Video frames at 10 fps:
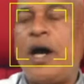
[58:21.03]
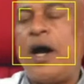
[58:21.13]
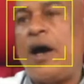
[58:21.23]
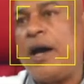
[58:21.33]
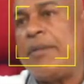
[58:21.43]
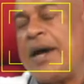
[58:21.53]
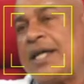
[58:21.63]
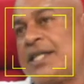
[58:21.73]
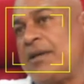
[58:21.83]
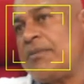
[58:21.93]
I'm
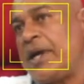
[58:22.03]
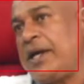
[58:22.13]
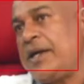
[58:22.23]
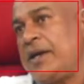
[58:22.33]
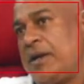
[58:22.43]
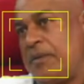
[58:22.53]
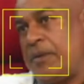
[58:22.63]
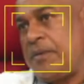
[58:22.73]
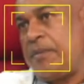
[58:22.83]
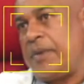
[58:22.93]
asking
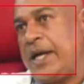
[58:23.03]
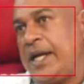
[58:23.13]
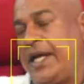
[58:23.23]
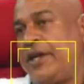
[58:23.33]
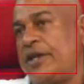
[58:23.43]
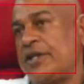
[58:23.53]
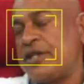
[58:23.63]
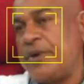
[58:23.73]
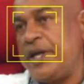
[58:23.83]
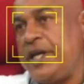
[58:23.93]
my leaders,
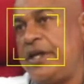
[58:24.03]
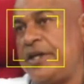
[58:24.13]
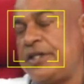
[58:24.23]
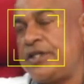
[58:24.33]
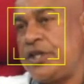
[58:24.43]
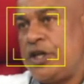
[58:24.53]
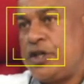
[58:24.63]
our leaders,